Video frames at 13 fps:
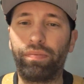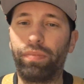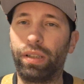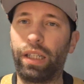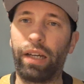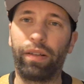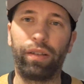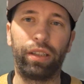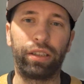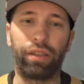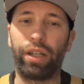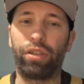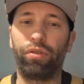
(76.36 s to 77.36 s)
But yeah, let's
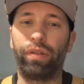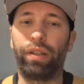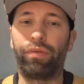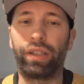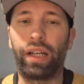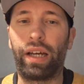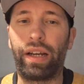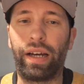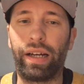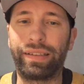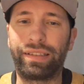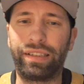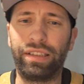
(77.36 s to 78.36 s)
get right to it. We got
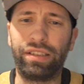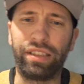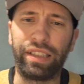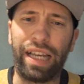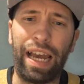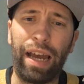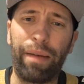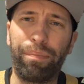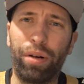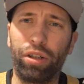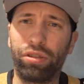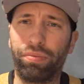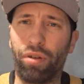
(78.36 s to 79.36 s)
uh, Cincy at
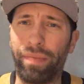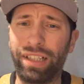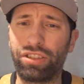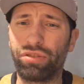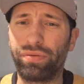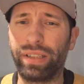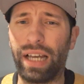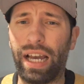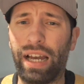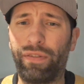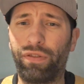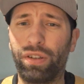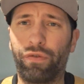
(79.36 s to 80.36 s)
Baltimore, minus three and a
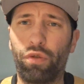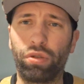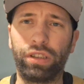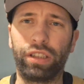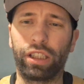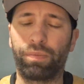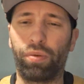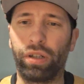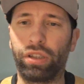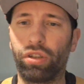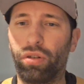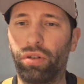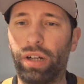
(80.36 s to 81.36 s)
half with a 46 point
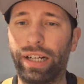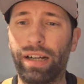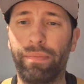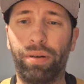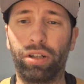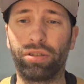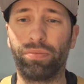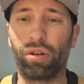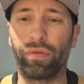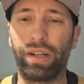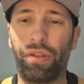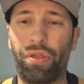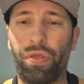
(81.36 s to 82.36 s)
total. I got Baltimore
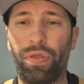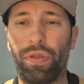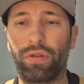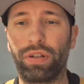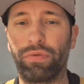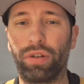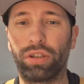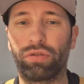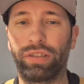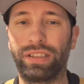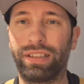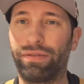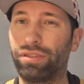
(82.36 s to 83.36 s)
winning 31
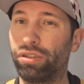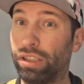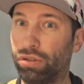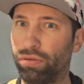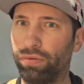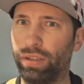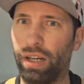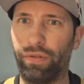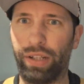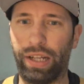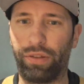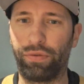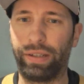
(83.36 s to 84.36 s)
27, so they do cover
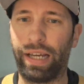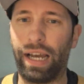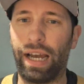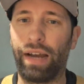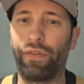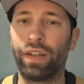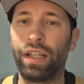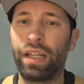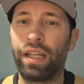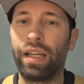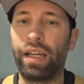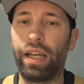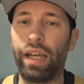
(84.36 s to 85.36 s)
that three and a half
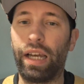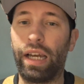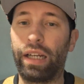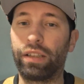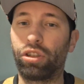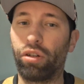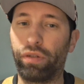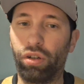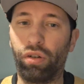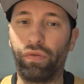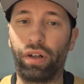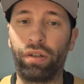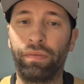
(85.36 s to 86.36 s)
and going
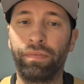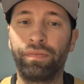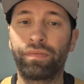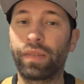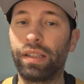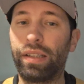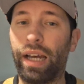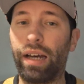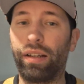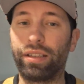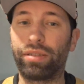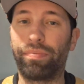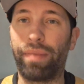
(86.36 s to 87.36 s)
over.
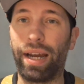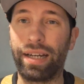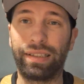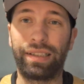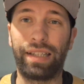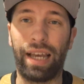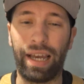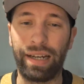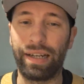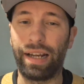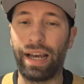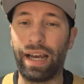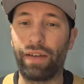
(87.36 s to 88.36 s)
Dallas minus
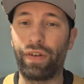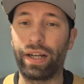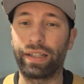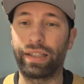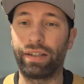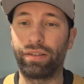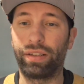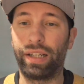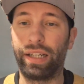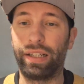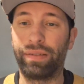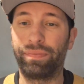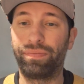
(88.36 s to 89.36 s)
10.5 at
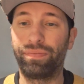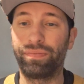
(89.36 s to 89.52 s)
Carolina.